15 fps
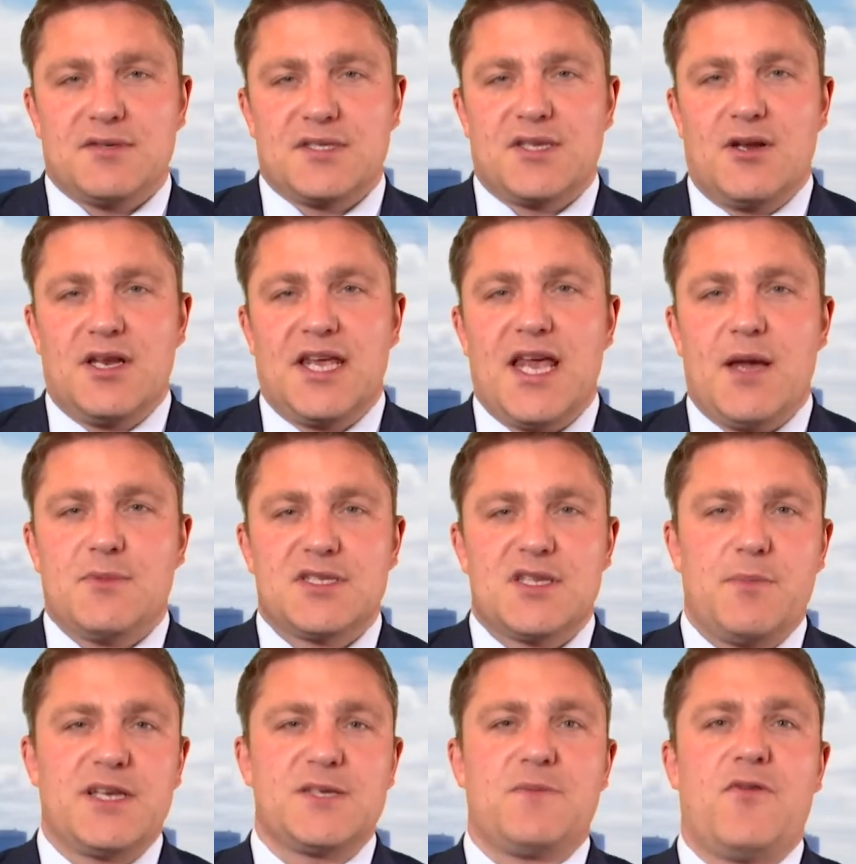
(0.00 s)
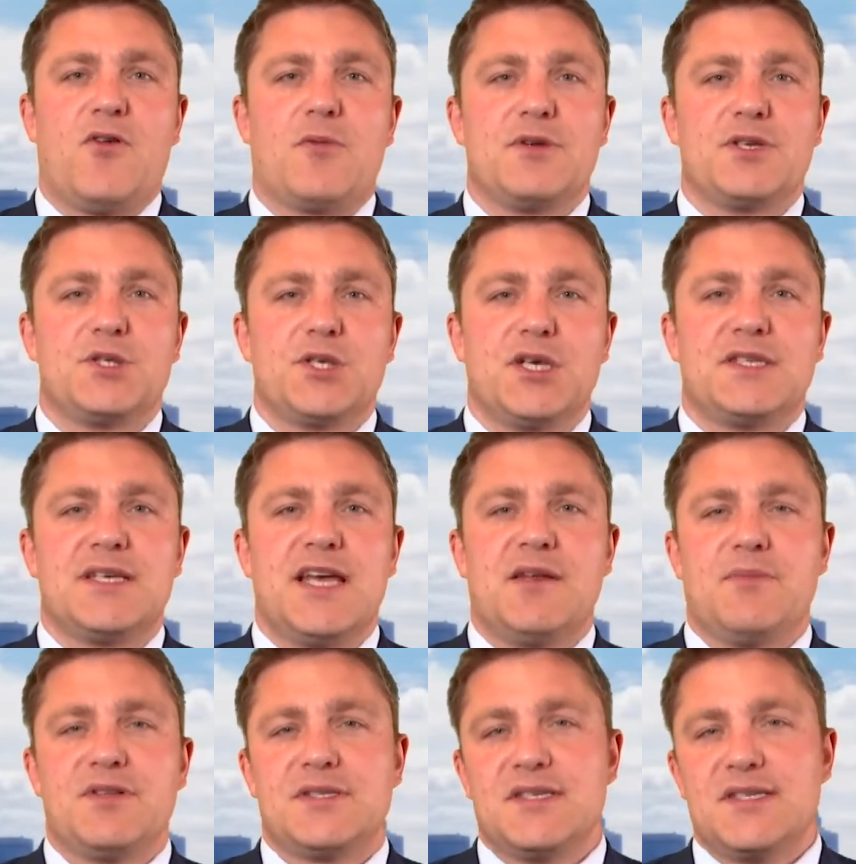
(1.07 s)
Sterling yen was the best performer in G10.
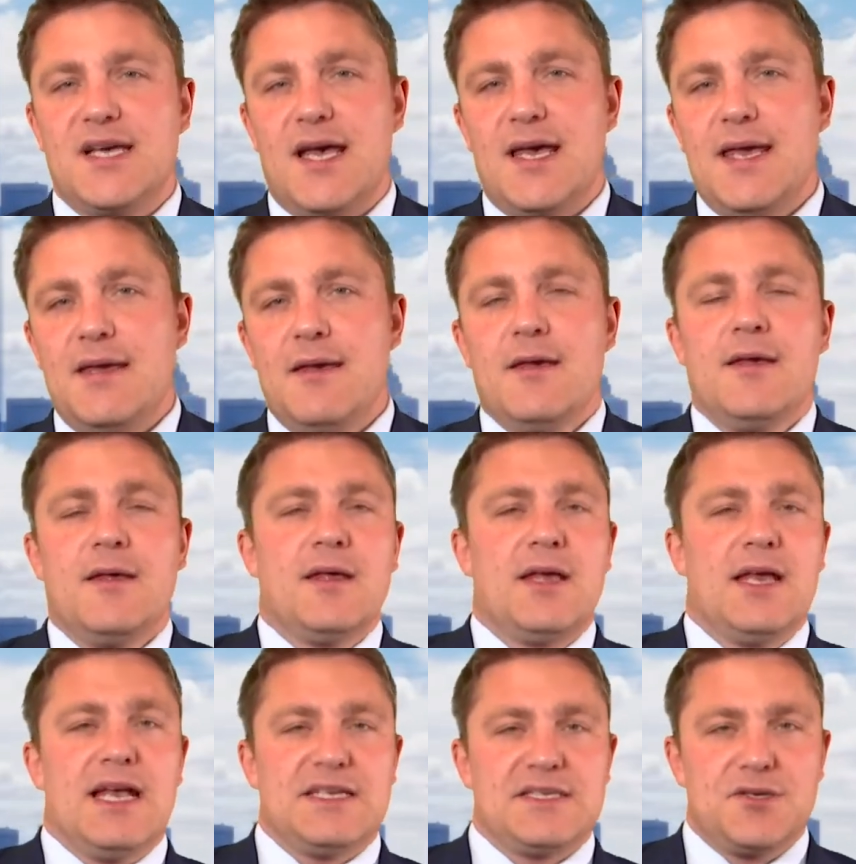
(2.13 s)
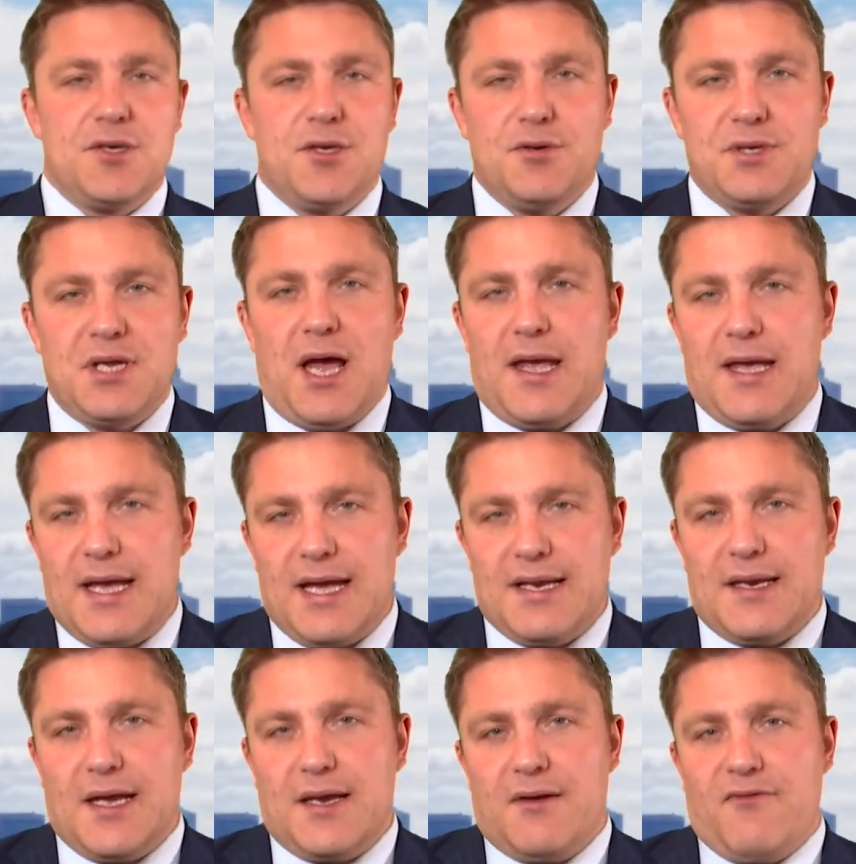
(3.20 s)
But today, is a new day
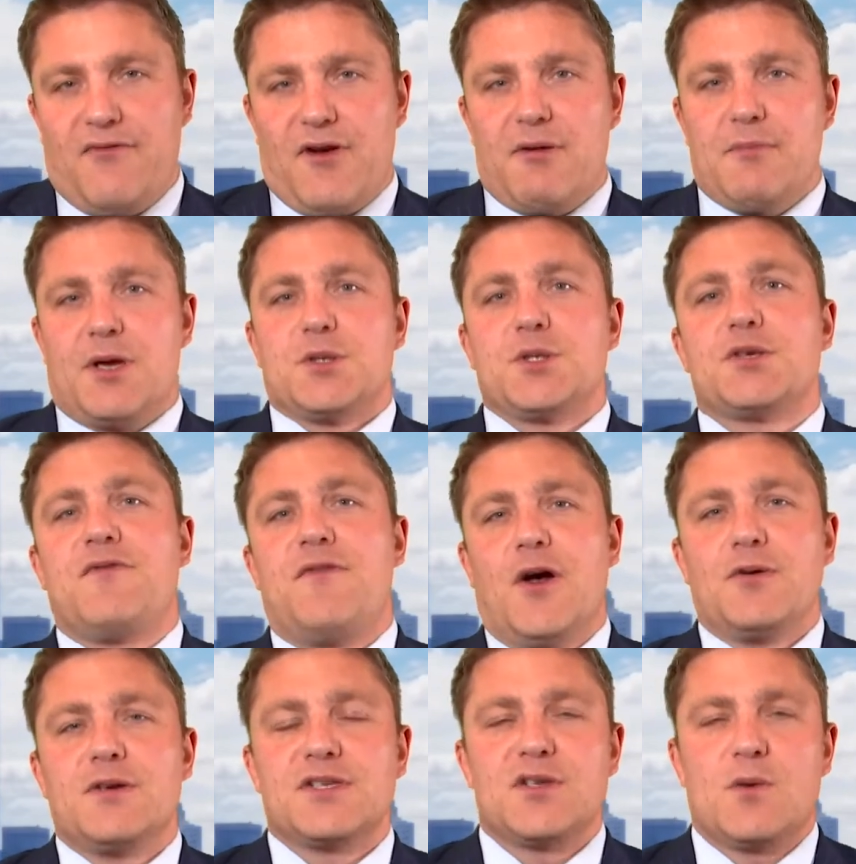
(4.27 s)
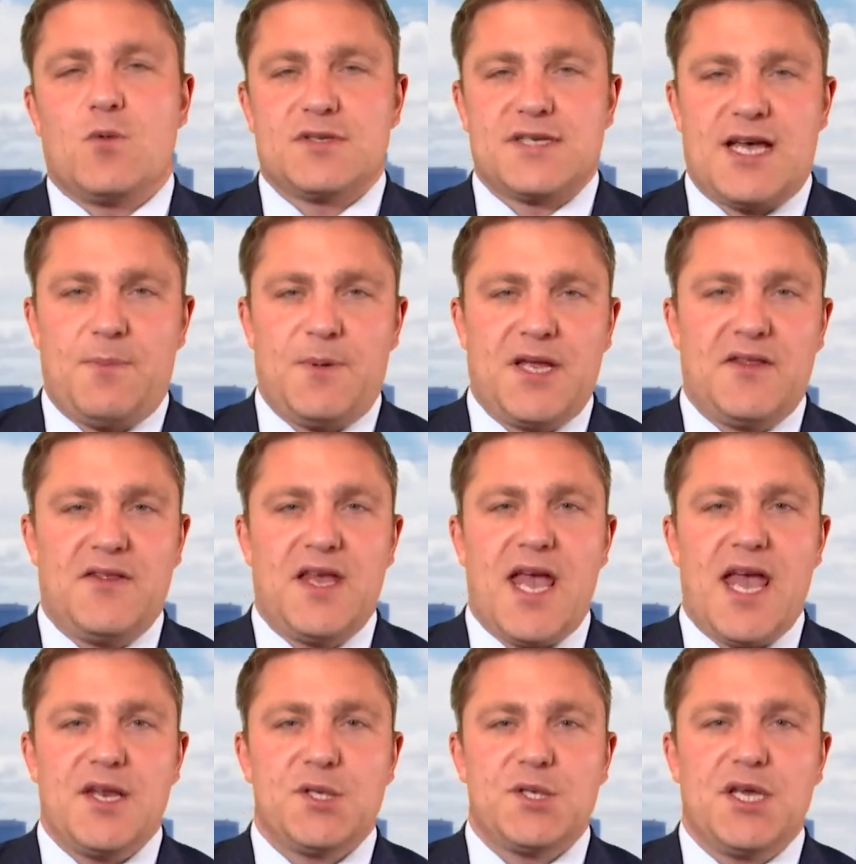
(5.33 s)
and, and very much focused on what's happening in the
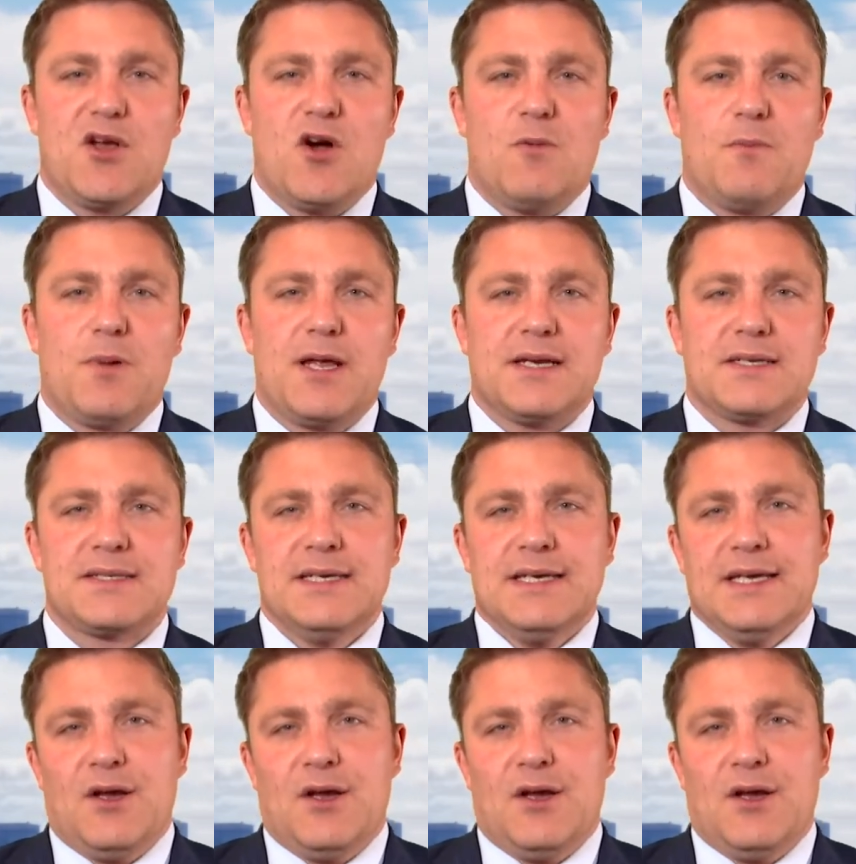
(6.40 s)
energy complex.